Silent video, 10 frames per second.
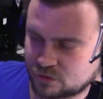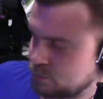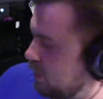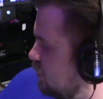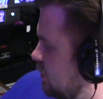You're
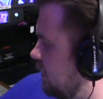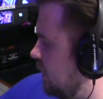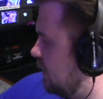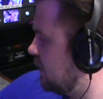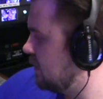supposed to
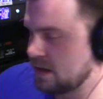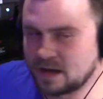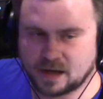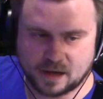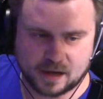be
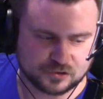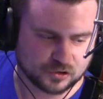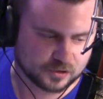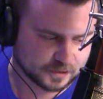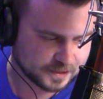a
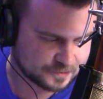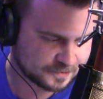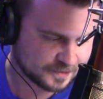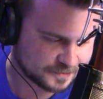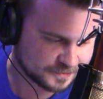journalist.
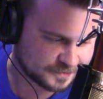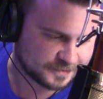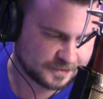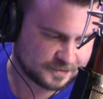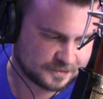This is
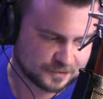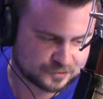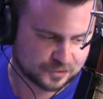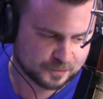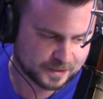
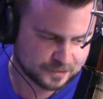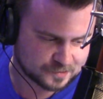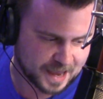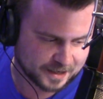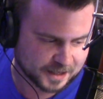disturbing and
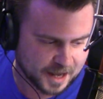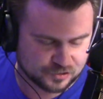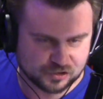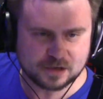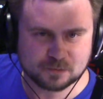sad. And on
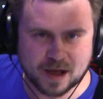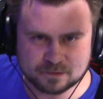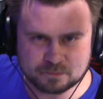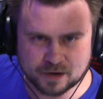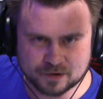Gene
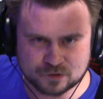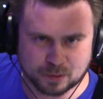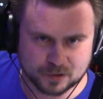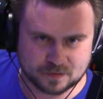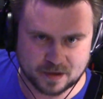Roddenberry's
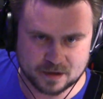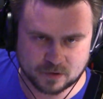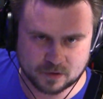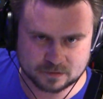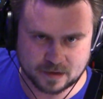birthday of
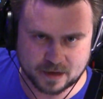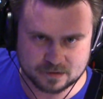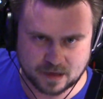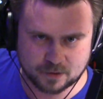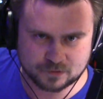all
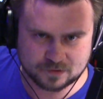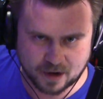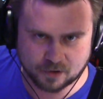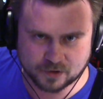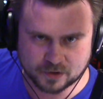days, how
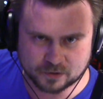dare you?